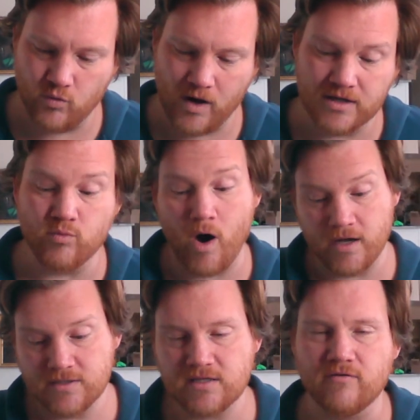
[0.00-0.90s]

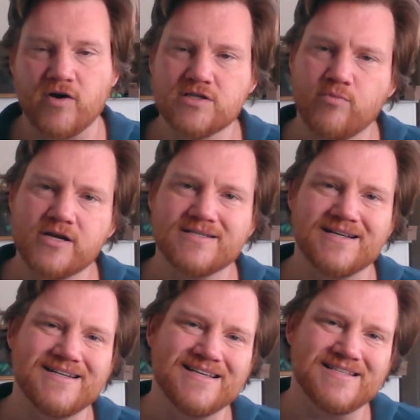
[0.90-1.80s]
was the vice
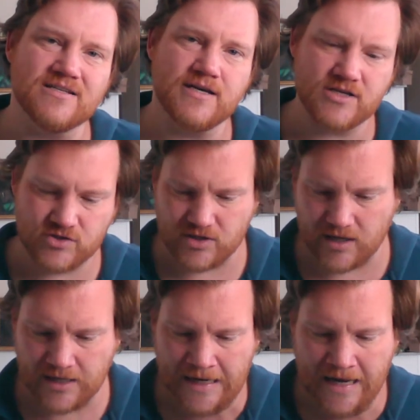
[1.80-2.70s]
president until
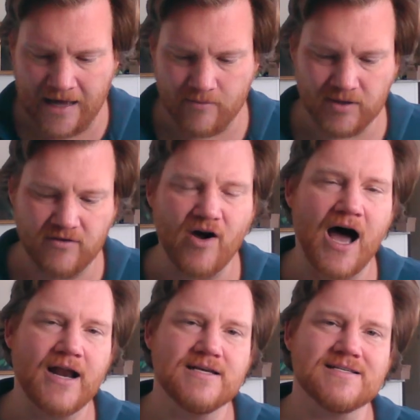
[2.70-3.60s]
yesterday. I believe
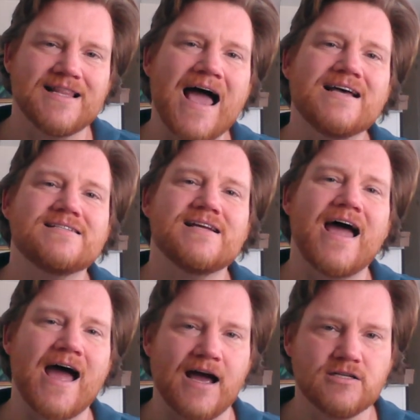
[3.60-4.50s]
Hadi's last
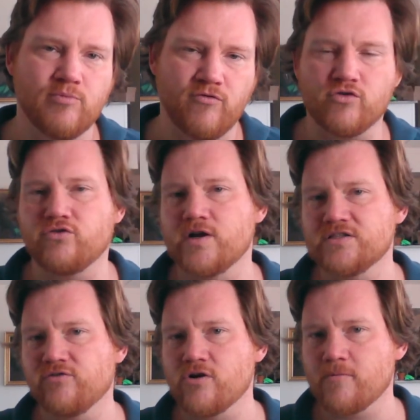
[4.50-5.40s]
act before
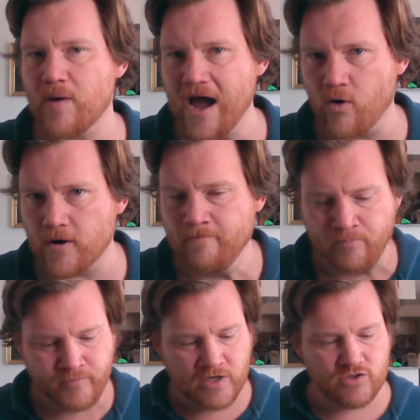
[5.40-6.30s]
transferring power
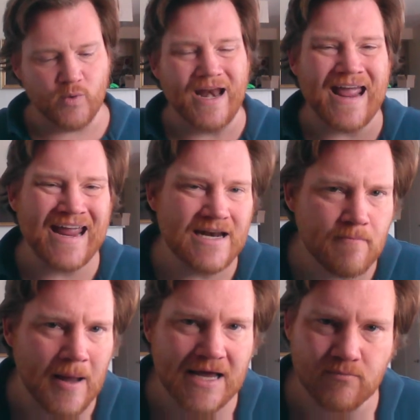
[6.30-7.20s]
to an
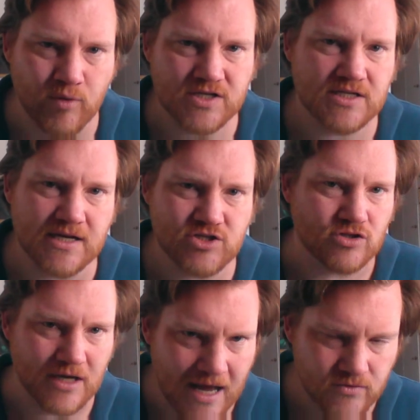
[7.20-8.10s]
eight-man
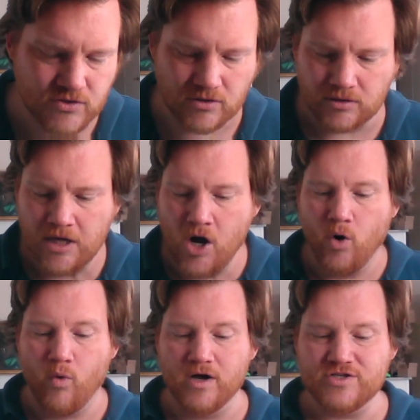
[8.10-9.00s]
presidential council
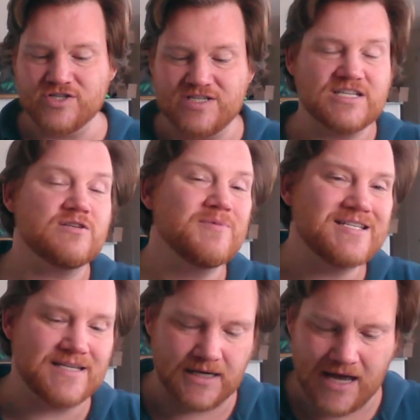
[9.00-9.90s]
was
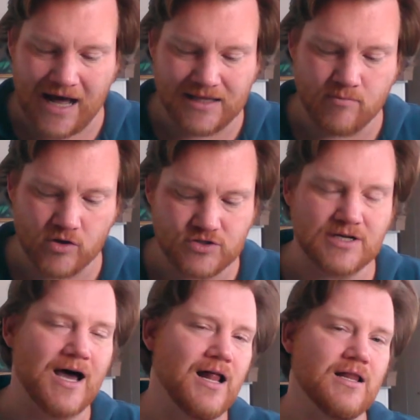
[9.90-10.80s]
dismissing Ali
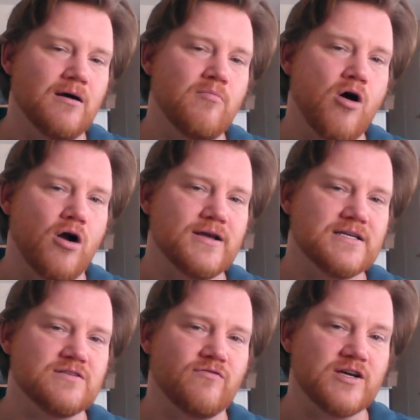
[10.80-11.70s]
Mohsen al-Ammar,
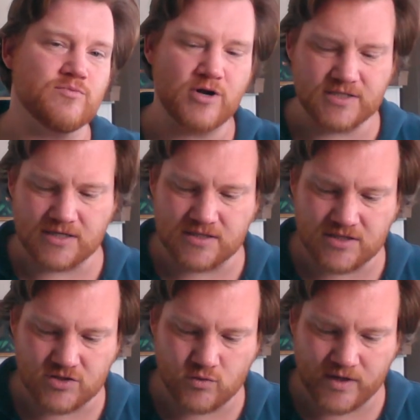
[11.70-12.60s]
his vice president
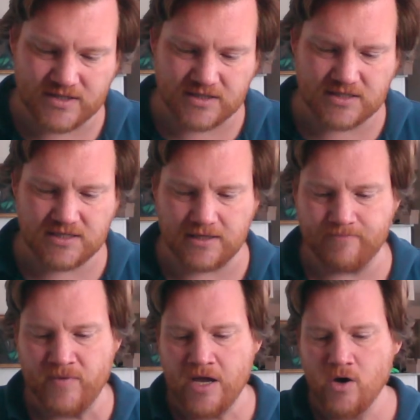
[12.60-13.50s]
since
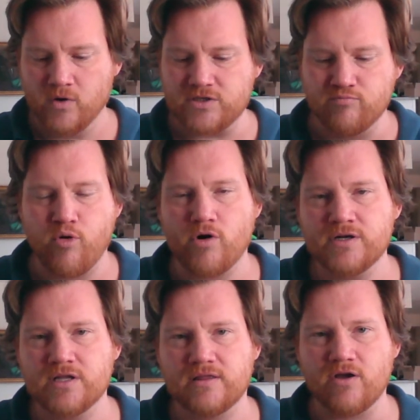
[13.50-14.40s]
2016. What's
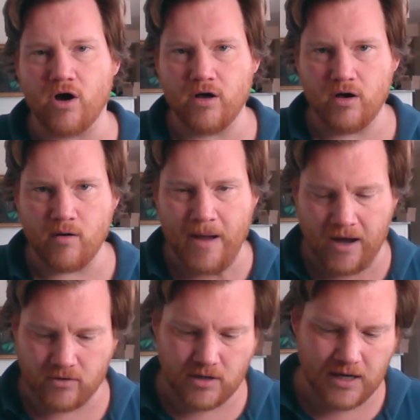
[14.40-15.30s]
important to talk
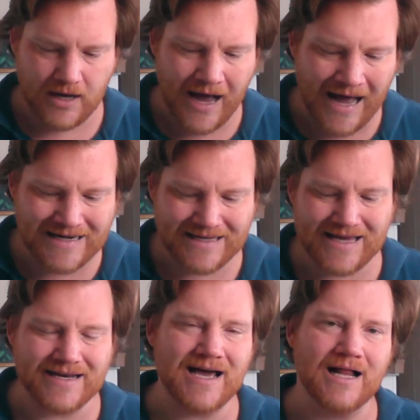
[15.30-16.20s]
about
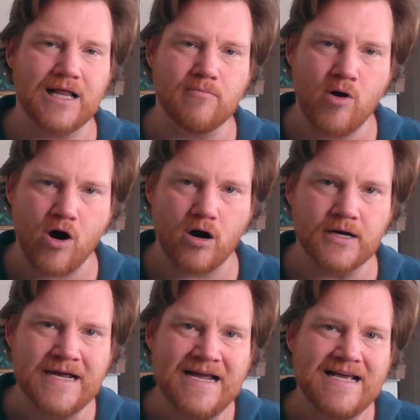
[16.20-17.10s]
Hadi and
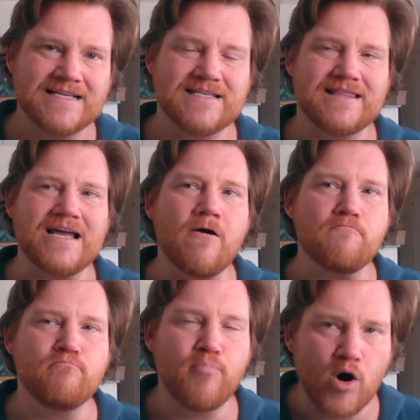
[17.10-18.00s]
al-Ammar is that they are
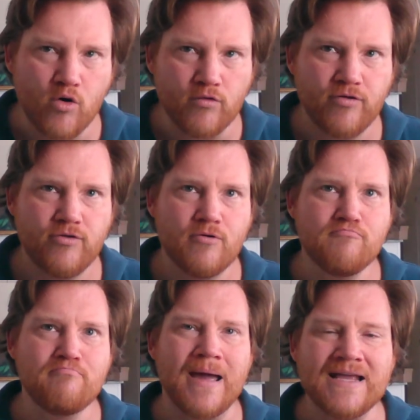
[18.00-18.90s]
both
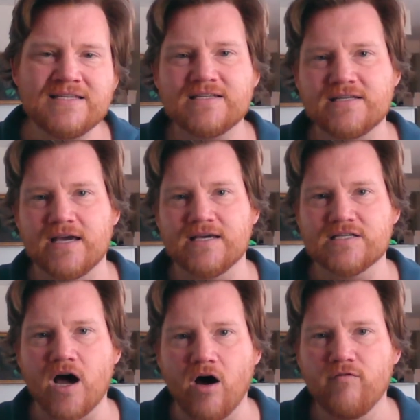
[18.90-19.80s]

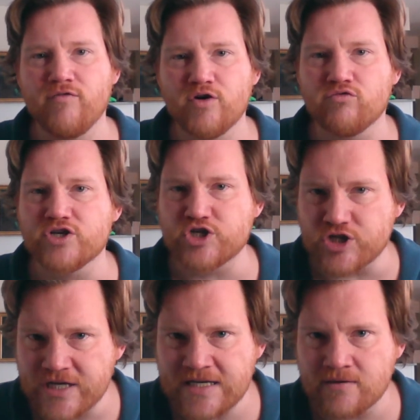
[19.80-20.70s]
mainstays of the
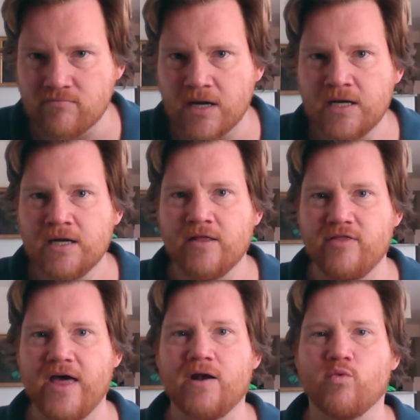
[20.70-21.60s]
regime
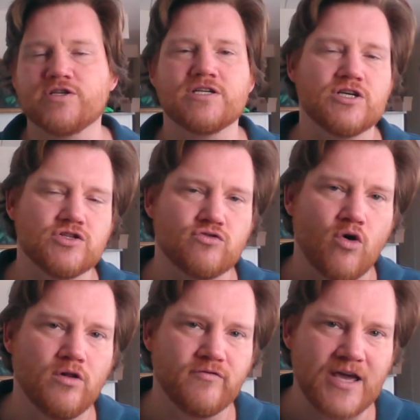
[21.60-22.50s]
that was in
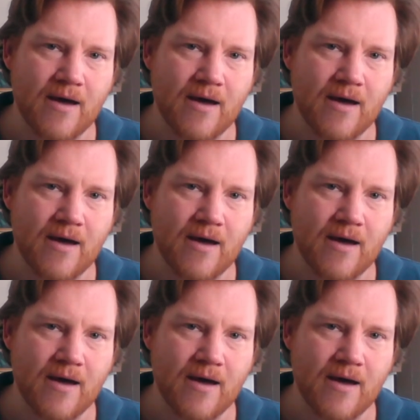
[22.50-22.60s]
control of